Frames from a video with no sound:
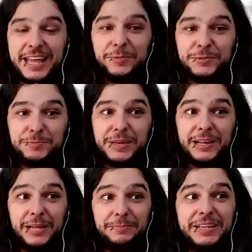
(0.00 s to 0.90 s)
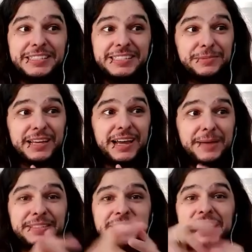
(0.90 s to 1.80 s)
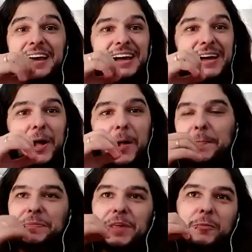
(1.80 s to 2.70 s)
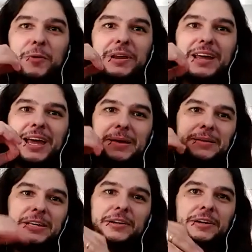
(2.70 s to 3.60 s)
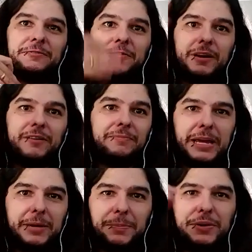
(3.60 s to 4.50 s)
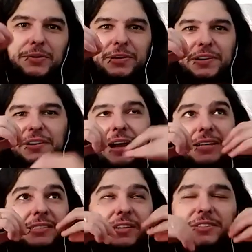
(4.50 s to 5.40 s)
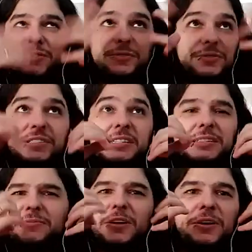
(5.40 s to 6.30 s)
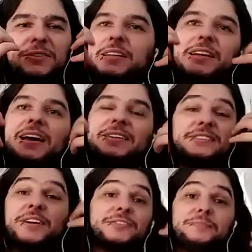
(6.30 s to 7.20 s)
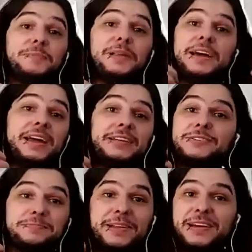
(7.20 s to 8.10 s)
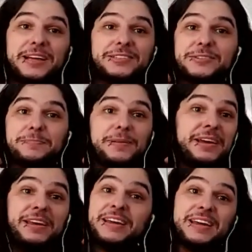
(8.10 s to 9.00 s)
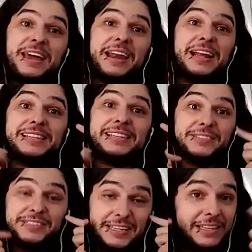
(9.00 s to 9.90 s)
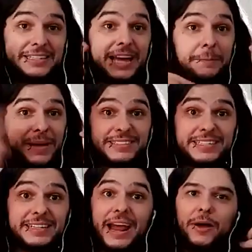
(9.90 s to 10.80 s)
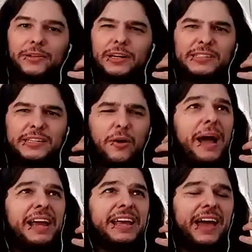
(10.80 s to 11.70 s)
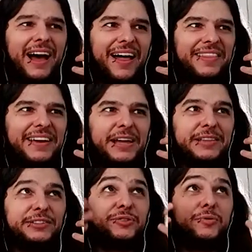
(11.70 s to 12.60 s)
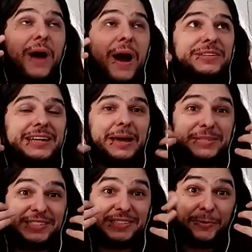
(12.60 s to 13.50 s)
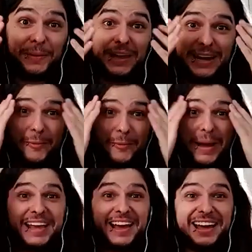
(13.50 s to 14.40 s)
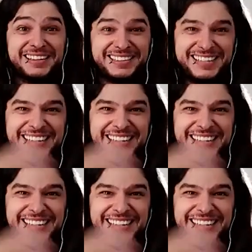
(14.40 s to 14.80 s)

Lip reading: helps me a lot, because sometimes when I hear in front of my computer, I start to see some videos and I start to play and to play and to play, and I don't see the time passing out, and I say, oh my God, 2 hours and I'm still playing, oh my God.